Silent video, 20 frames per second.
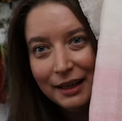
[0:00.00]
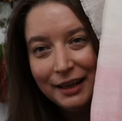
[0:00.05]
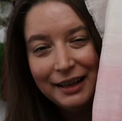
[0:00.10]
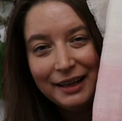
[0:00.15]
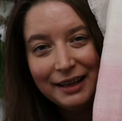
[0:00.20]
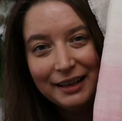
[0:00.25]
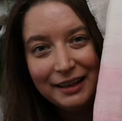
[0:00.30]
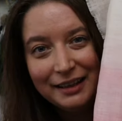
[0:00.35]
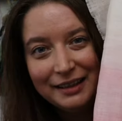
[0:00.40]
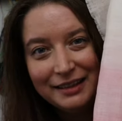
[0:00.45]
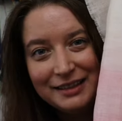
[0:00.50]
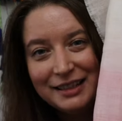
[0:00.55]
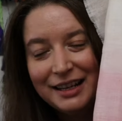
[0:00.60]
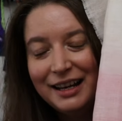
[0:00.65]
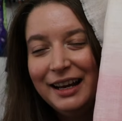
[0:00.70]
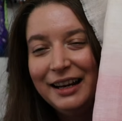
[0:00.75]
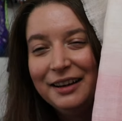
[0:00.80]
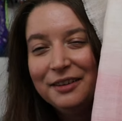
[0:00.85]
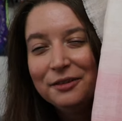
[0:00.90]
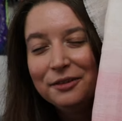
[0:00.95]
And
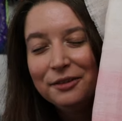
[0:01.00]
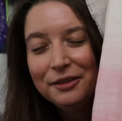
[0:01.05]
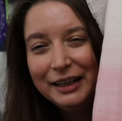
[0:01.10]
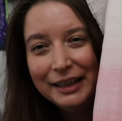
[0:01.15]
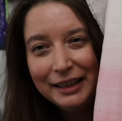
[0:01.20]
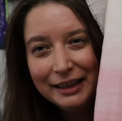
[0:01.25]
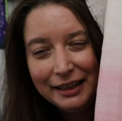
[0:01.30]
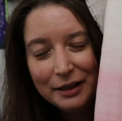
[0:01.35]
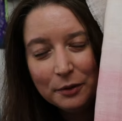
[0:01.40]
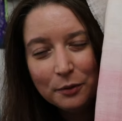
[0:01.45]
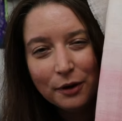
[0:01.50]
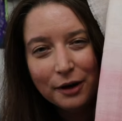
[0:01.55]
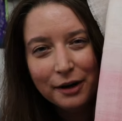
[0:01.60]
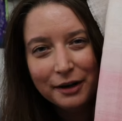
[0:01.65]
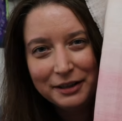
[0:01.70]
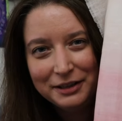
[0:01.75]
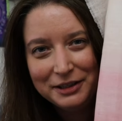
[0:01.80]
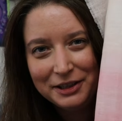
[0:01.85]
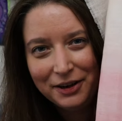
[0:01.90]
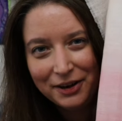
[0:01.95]
I really
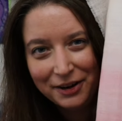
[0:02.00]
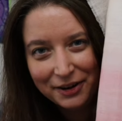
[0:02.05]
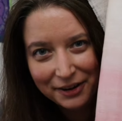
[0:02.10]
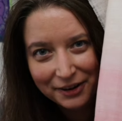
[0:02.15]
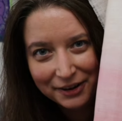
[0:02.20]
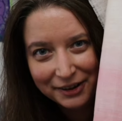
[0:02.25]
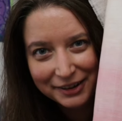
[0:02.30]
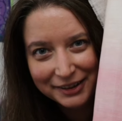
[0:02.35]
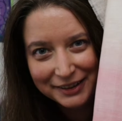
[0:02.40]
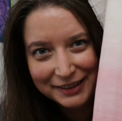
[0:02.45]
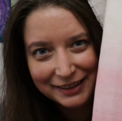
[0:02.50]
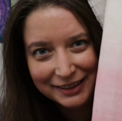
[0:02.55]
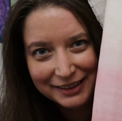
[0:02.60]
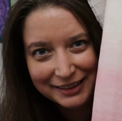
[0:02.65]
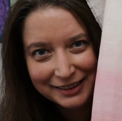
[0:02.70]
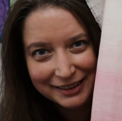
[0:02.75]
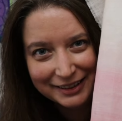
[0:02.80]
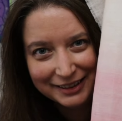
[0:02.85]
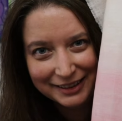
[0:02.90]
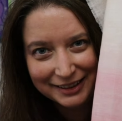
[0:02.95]
worked hard
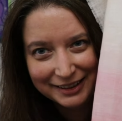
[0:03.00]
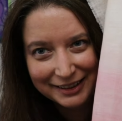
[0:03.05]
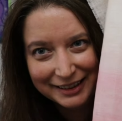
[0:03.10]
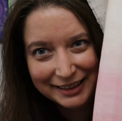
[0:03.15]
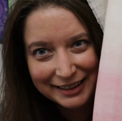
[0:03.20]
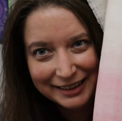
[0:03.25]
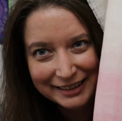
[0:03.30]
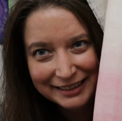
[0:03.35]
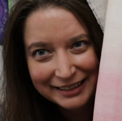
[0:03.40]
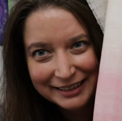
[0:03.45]
on her.